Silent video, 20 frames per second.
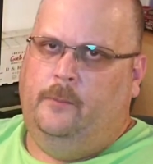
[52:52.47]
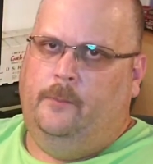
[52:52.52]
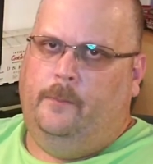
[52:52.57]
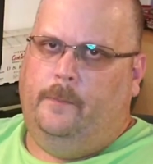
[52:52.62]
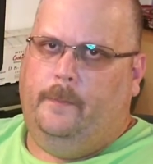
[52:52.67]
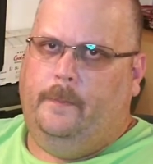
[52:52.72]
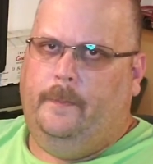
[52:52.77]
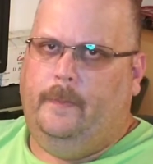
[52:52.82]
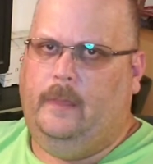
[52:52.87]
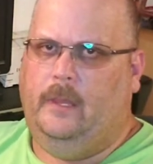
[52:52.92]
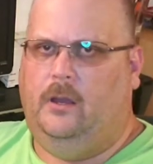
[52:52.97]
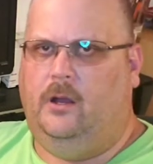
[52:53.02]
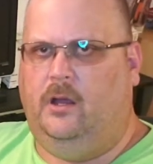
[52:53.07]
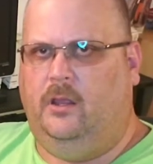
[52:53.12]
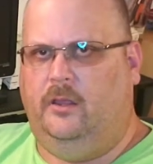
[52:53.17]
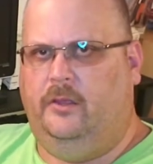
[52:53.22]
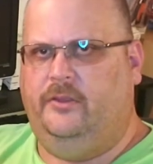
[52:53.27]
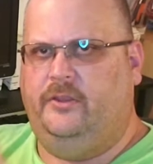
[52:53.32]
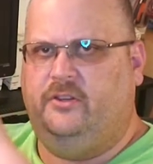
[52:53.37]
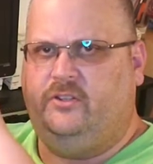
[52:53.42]
all of
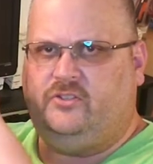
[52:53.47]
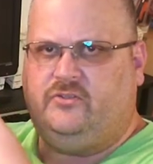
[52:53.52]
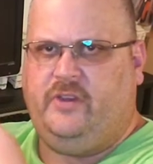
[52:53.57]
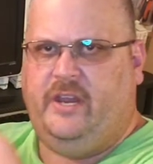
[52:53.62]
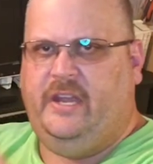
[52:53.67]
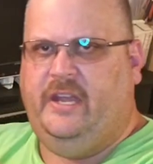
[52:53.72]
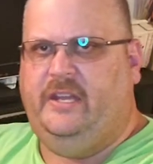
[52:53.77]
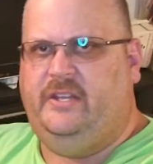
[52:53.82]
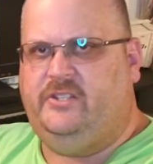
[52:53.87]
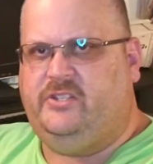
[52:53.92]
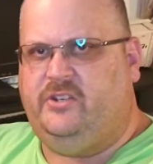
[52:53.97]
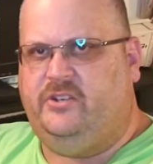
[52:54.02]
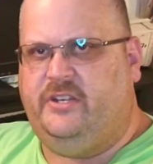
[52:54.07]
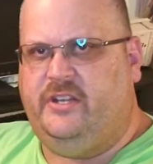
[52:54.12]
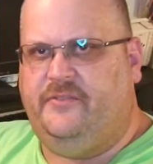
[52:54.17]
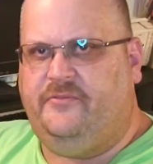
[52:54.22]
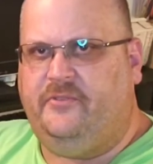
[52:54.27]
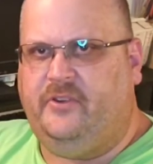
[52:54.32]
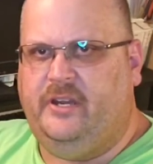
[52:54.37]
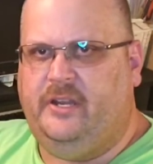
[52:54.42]
those ratings are
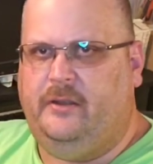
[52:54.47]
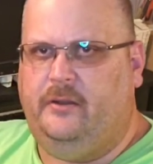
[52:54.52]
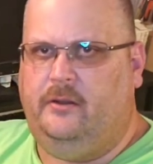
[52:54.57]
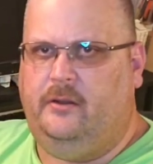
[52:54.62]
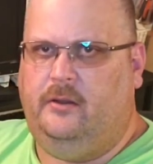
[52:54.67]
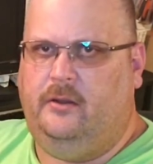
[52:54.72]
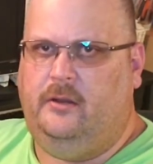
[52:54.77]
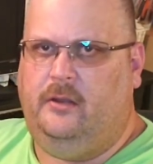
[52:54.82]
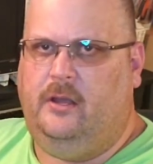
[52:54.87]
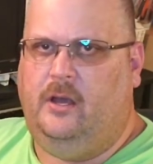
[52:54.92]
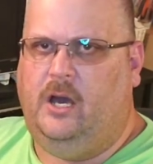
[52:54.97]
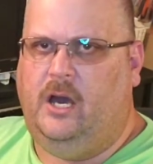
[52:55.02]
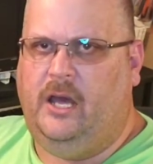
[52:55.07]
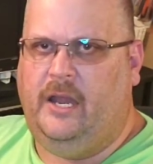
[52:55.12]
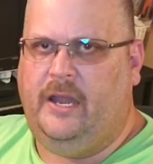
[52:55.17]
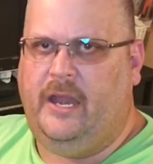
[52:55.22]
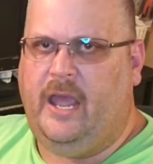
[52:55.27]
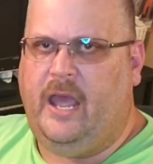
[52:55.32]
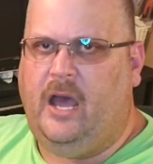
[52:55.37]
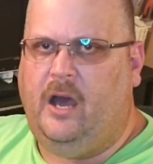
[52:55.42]
different on
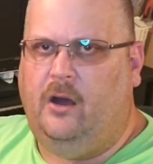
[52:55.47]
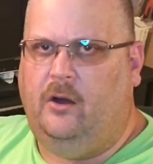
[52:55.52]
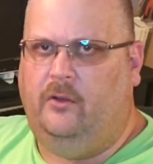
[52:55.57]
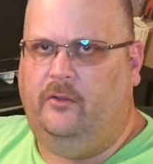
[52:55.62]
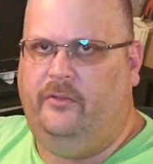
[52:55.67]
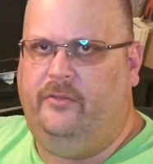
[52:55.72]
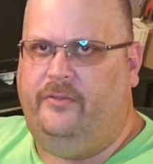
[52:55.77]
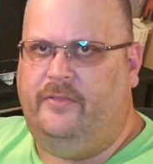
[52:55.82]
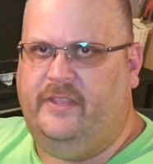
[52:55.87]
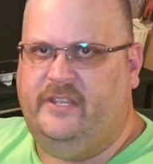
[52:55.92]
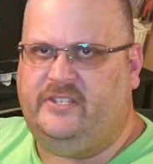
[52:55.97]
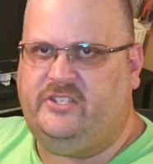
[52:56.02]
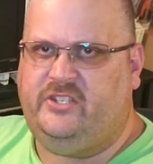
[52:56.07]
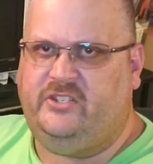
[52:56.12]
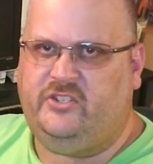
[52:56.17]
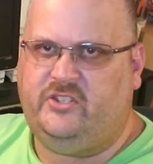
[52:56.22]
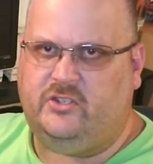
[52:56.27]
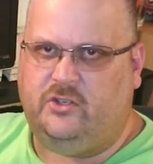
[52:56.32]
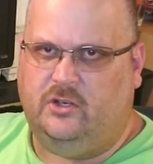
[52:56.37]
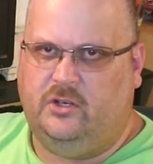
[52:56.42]
how this is
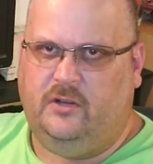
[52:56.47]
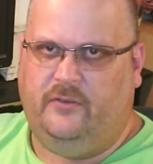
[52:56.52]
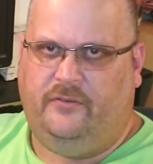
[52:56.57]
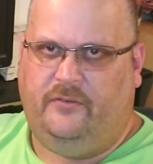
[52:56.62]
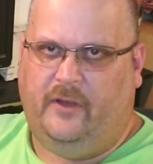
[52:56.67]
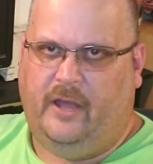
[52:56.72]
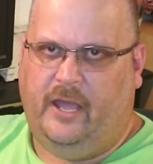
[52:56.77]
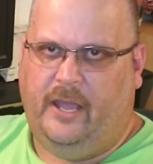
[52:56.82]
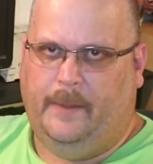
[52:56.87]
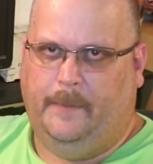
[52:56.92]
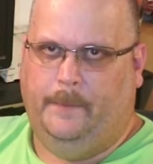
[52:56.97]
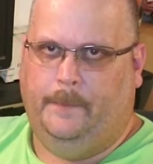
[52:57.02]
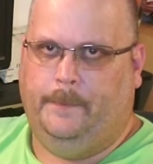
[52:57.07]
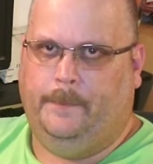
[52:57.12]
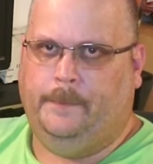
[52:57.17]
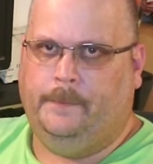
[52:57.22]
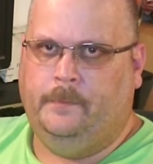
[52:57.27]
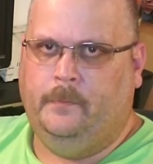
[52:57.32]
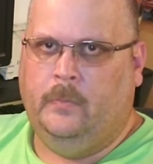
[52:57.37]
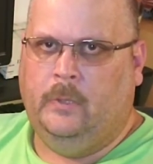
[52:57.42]
certified.
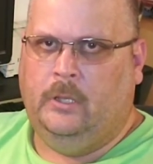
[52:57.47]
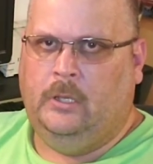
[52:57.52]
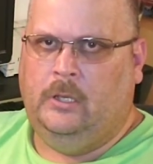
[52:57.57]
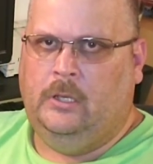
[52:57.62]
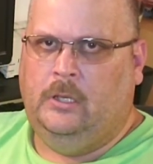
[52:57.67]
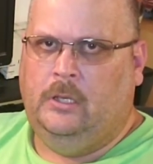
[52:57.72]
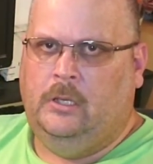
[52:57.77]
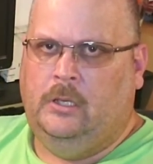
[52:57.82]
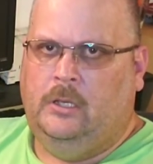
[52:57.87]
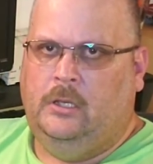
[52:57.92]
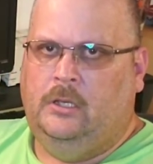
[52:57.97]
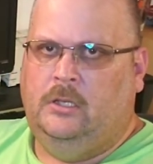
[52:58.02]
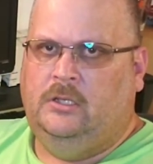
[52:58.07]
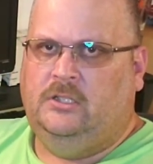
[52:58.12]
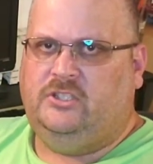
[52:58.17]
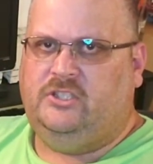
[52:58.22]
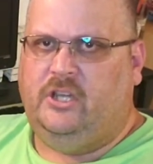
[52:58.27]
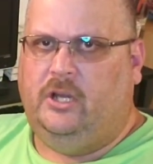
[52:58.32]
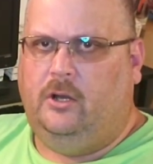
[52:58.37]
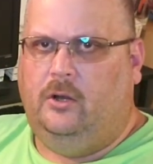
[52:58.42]

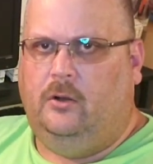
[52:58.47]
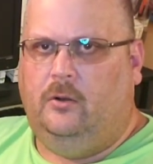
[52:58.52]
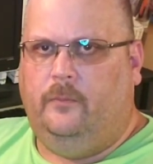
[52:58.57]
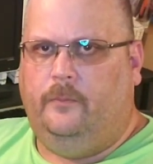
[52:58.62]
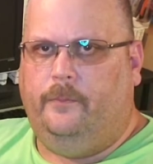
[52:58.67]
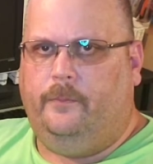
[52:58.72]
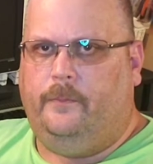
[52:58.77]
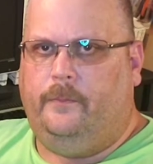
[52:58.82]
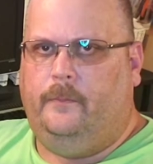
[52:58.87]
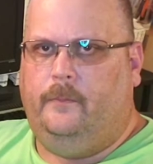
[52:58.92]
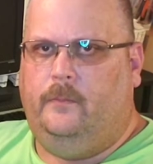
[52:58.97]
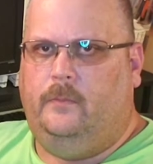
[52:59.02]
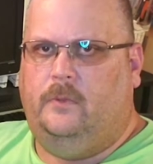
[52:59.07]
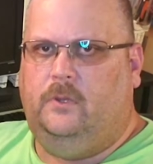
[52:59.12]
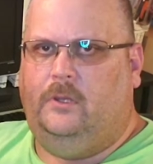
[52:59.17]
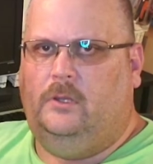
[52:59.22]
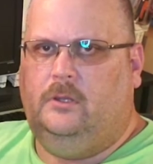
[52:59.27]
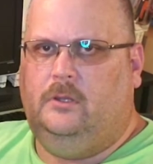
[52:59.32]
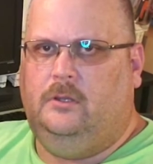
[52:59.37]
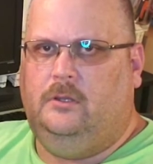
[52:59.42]
So
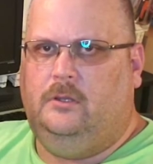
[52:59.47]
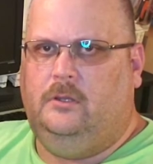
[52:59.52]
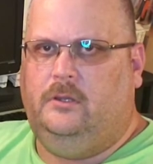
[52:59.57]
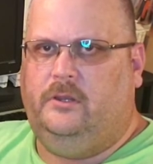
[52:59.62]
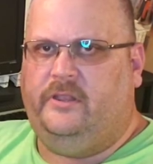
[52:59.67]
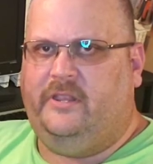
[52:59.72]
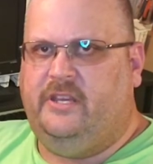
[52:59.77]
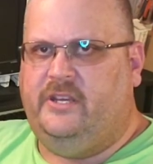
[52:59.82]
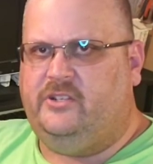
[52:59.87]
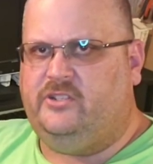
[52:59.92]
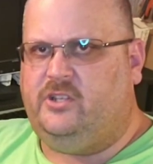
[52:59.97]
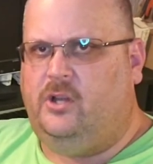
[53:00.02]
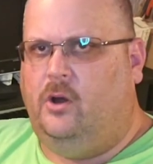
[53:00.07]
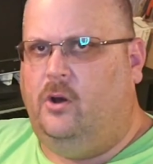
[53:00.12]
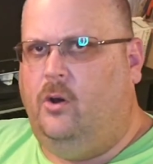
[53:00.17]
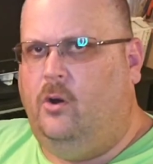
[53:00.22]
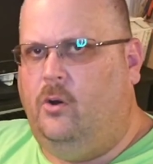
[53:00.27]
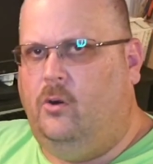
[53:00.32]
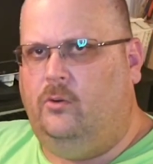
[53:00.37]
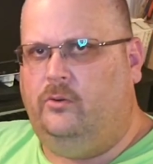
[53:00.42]
there's a whole
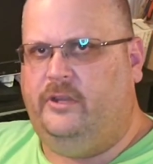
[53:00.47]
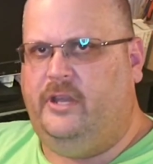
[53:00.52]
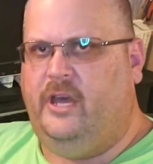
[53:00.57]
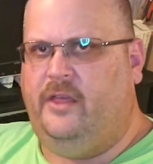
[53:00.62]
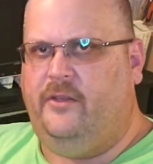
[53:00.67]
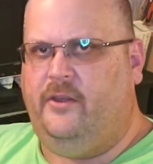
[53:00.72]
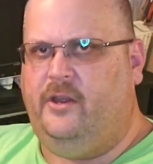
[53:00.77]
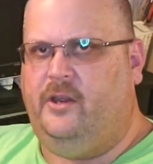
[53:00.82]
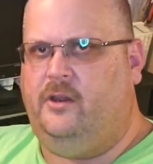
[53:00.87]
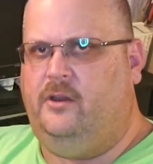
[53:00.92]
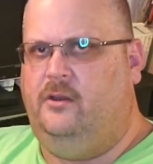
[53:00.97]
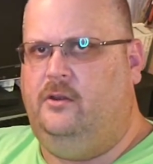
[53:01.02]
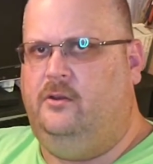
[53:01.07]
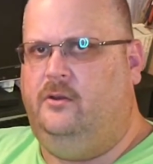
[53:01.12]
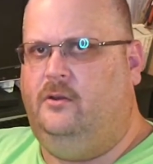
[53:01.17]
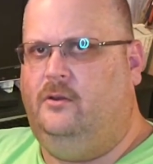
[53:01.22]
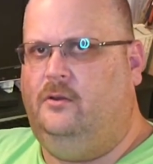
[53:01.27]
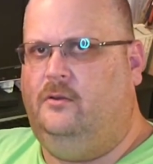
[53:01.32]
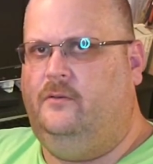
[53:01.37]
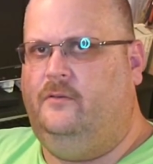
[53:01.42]
nother
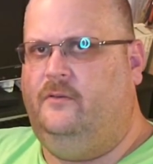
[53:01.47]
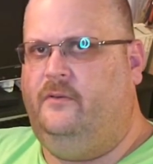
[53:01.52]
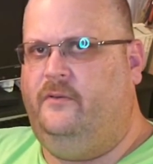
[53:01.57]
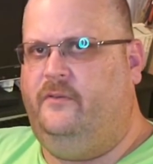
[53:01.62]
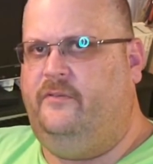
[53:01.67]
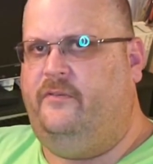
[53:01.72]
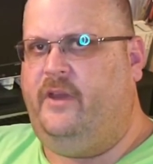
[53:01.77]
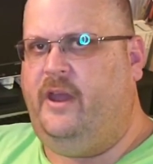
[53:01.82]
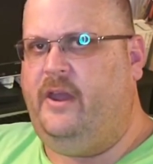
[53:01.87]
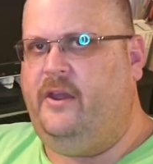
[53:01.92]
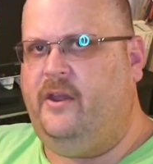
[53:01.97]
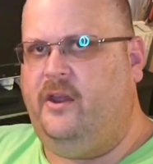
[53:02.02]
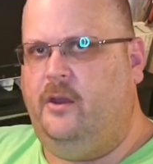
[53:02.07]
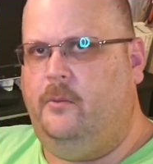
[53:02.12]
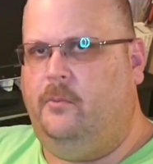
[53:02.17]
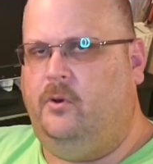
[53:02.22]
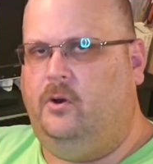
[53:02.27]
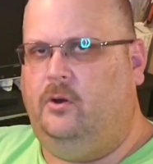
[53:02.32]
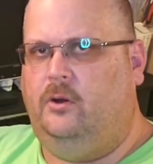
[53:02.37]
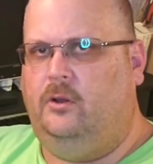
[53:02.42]

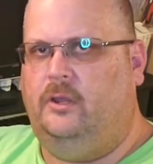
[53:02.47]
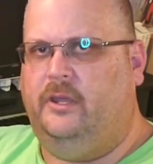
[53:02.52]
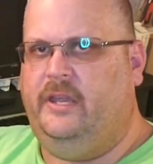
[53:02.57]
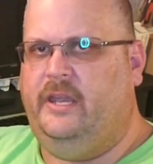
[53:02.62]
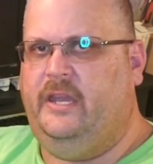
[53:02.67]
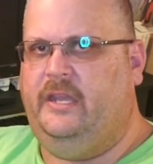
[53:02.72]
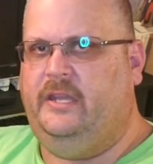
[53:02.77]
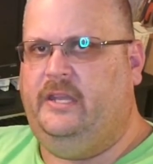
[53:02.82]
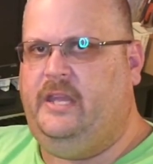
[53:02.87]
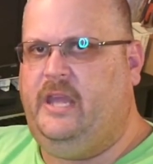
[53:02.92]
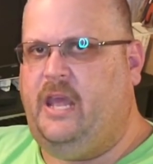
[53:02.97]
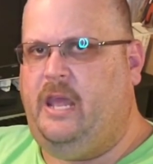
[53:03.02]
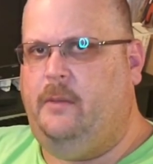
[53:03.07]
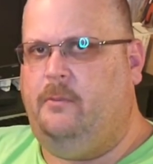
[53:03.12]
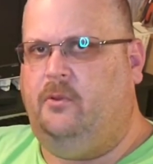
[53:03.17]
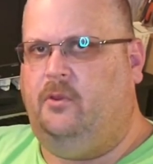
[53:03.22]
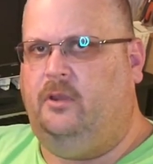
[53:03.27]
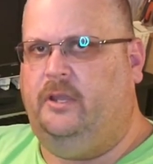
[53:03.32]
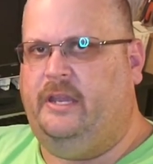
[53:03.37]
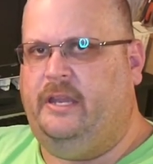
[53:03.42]
variable in cabling